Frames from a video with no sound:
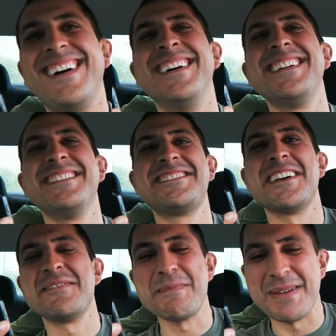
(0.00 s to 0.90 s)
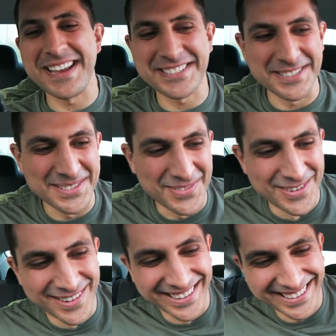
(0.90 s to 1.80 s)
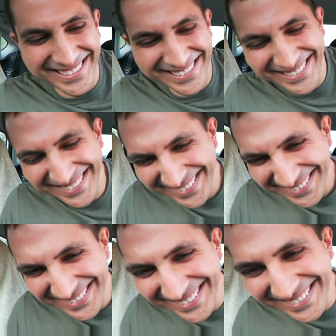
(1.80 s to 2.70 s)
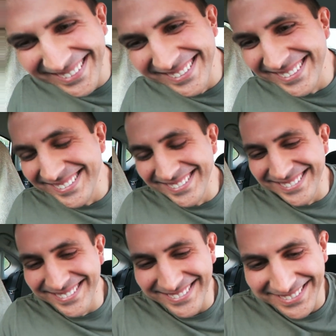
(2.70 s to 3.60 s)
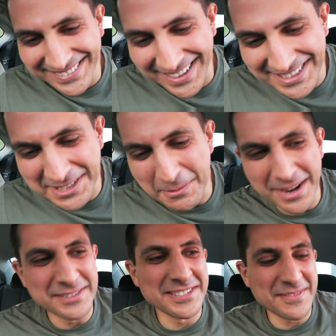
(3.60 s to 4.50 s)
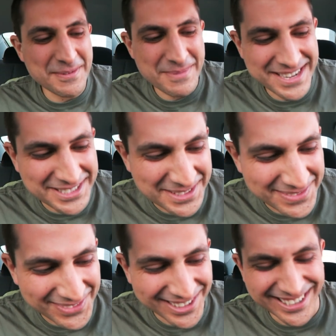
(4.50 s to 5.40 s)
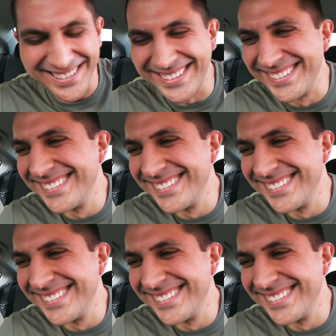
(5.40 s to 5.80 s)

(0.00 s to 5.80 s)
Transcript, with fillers: Why don't you oh have the patience God. for it? What? I said, why don't you have the patience for it?